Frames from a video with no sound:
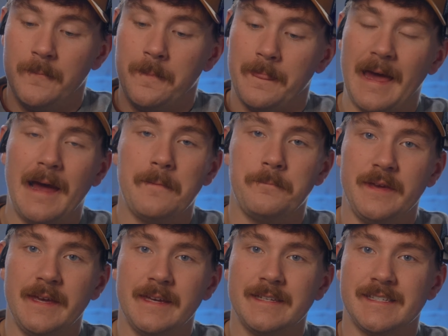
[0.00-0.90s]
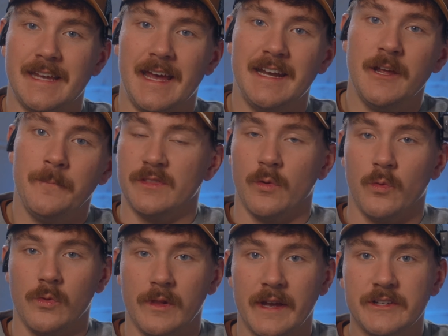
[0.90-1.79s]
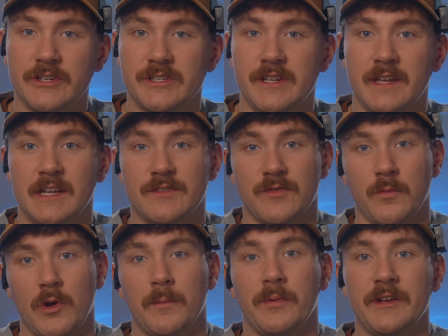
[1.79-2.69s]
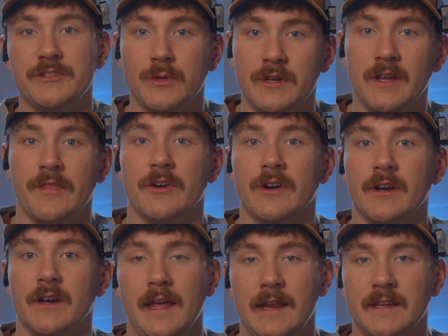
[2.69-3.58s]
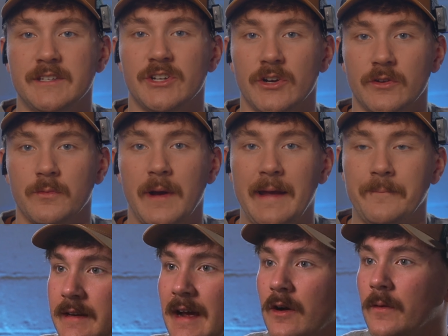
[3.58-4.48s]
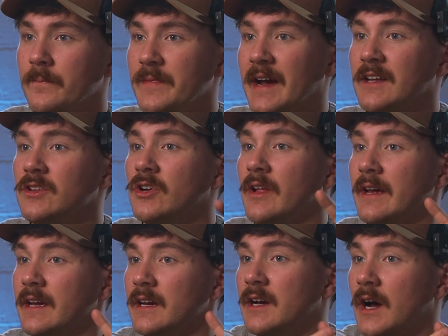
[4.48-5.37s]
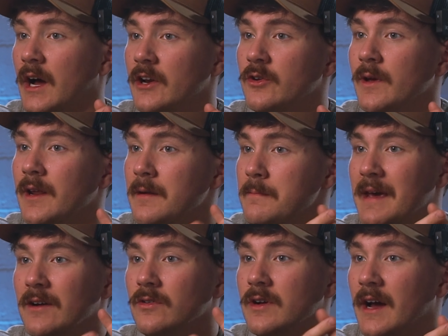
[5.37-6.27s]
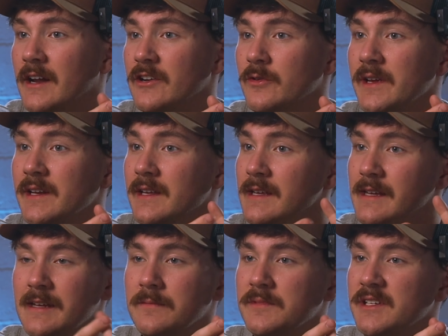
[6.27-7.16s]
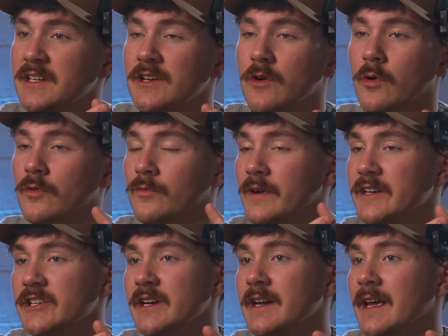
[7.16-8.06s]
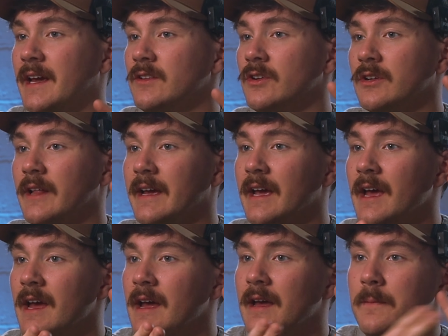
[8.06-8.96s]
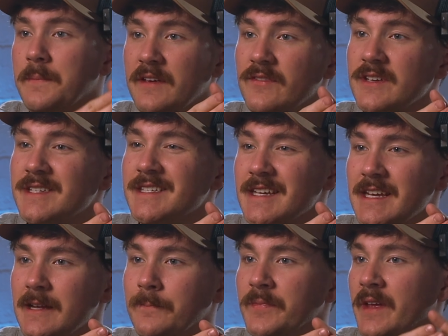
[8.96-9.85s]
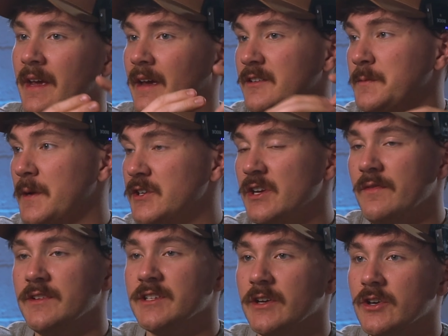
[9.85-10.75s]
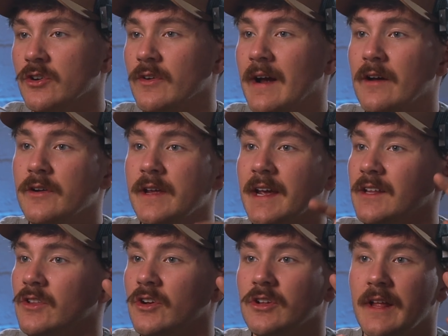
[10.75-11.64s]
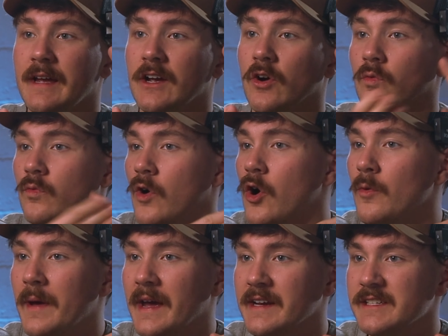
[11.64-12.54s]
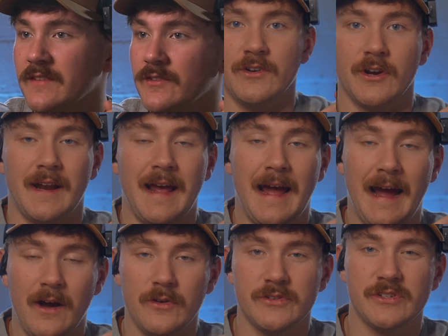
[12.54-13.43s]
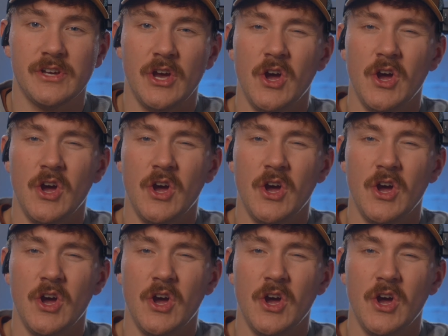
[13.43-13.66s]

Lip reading: That being said, the electricity gets from one place to another in a certain way. Now, that can look like conduit, metal conduit, EMT, or rigid. It can look like PVC, especially if it's underground. It can look like Romex if you're in a house.